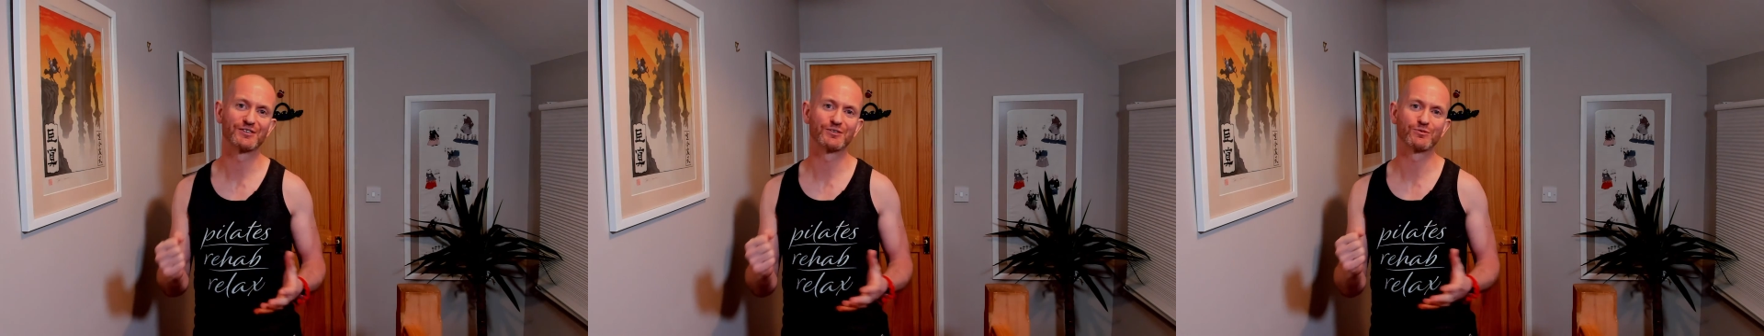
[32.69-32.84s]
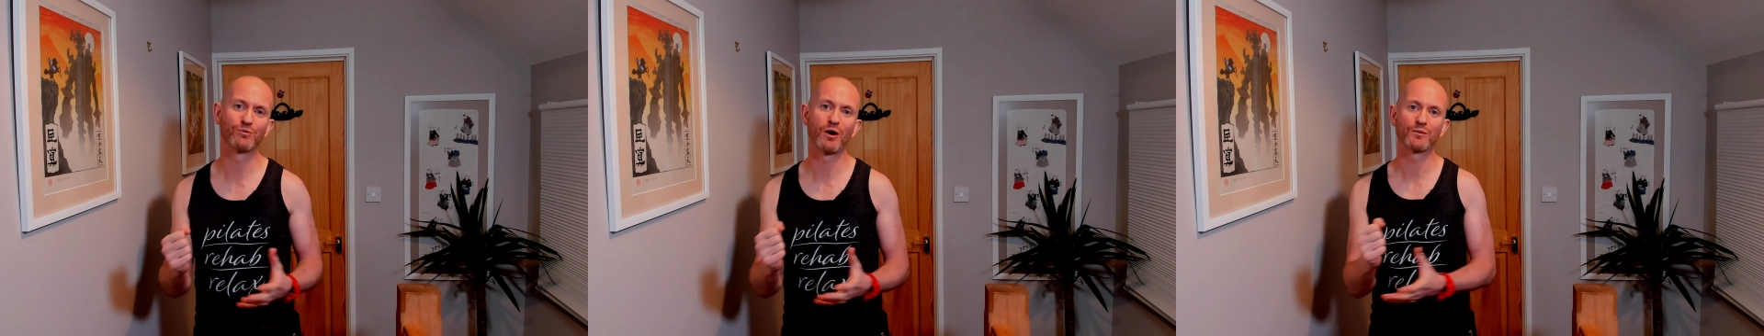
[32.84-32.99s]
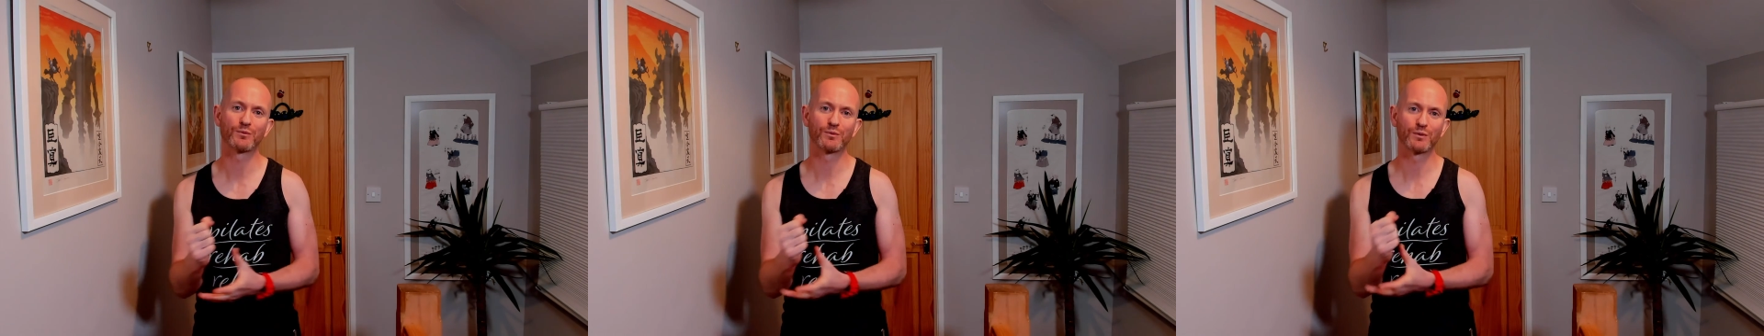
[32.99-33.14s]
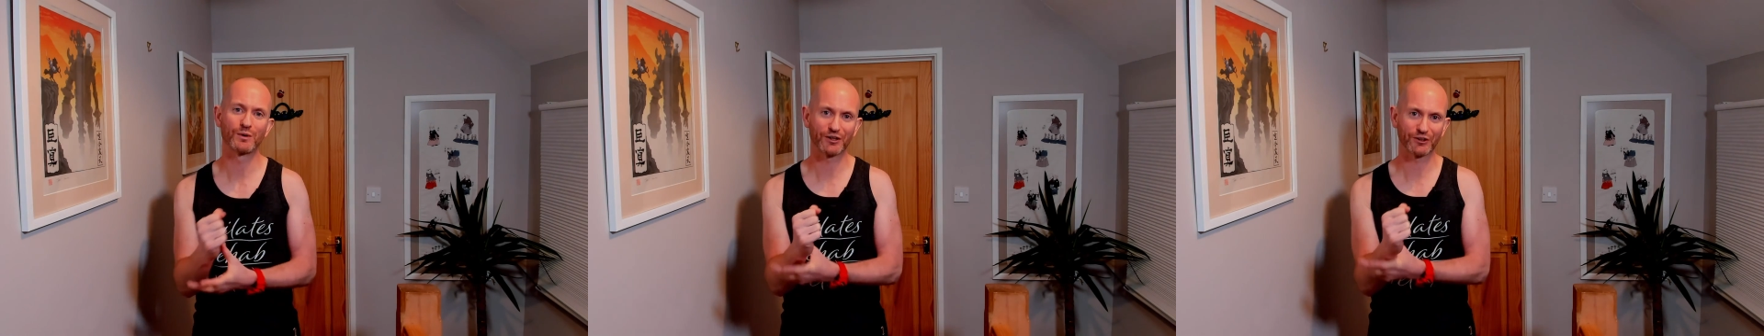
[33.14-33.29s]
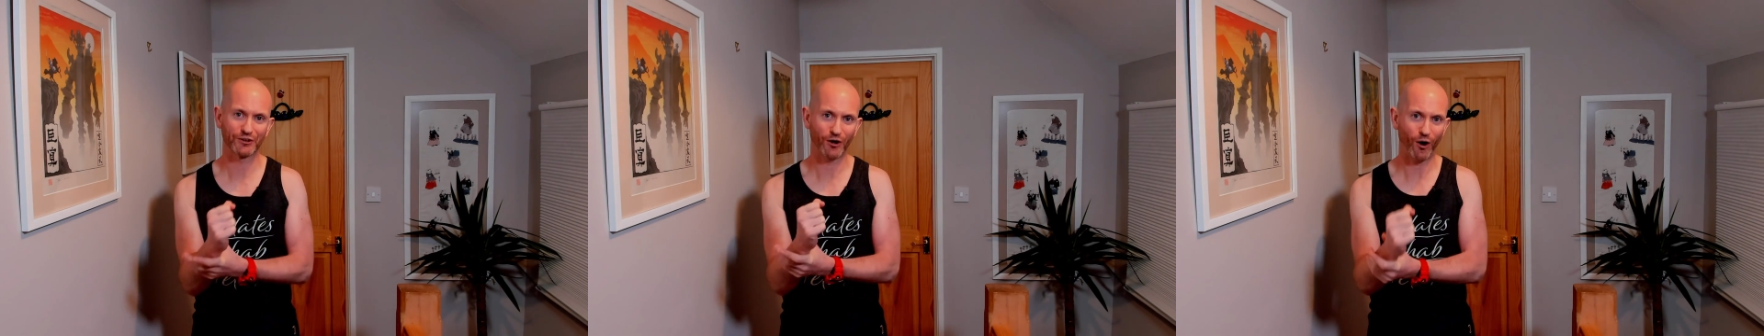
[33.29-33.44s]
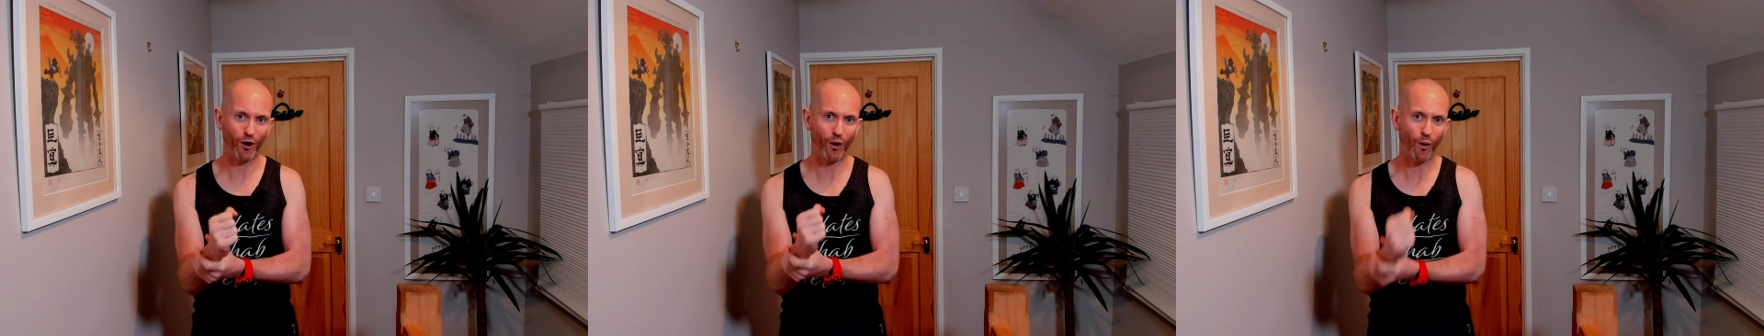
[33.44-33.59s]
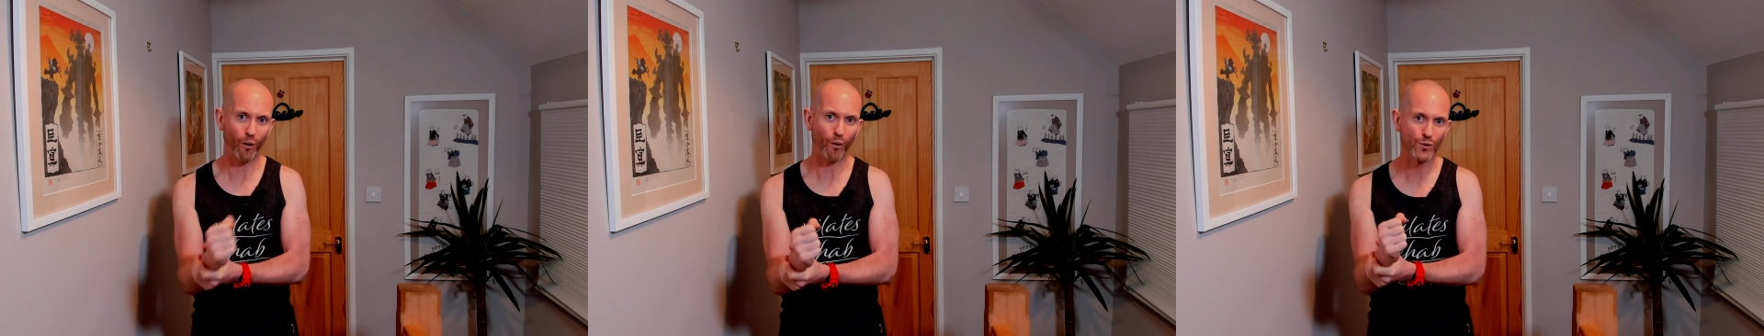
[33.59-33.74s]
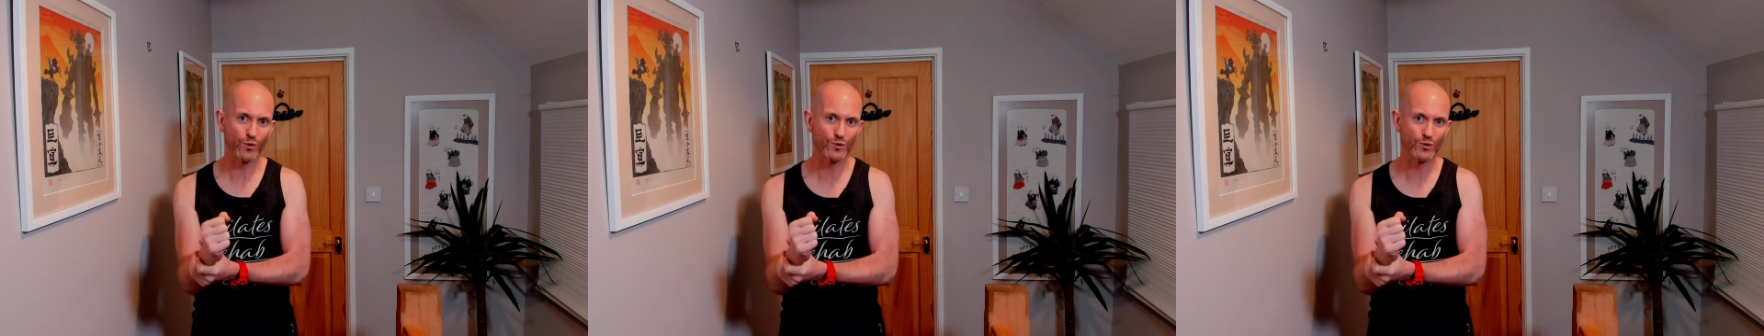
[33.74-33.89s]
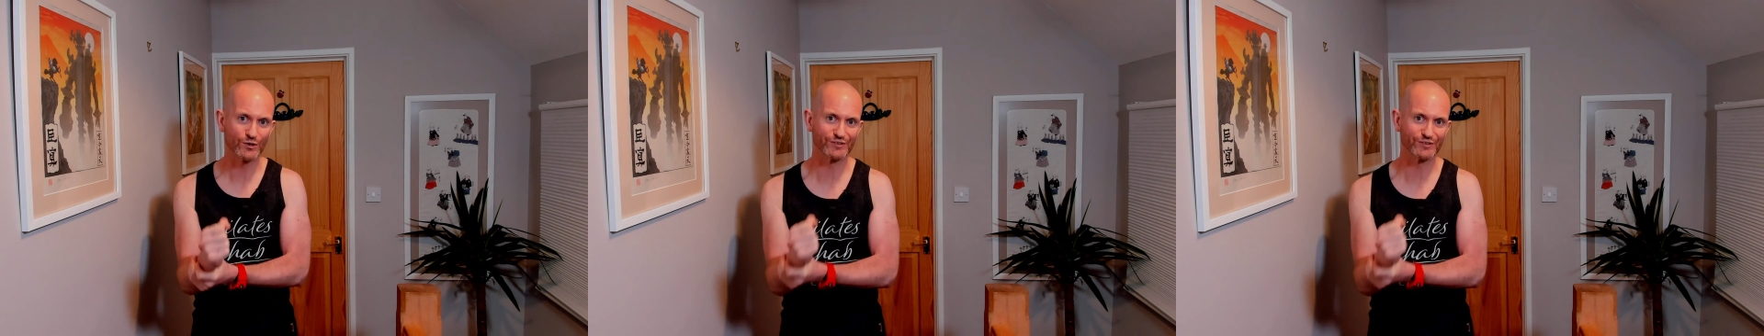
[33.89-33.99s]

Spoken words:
where we're going to hold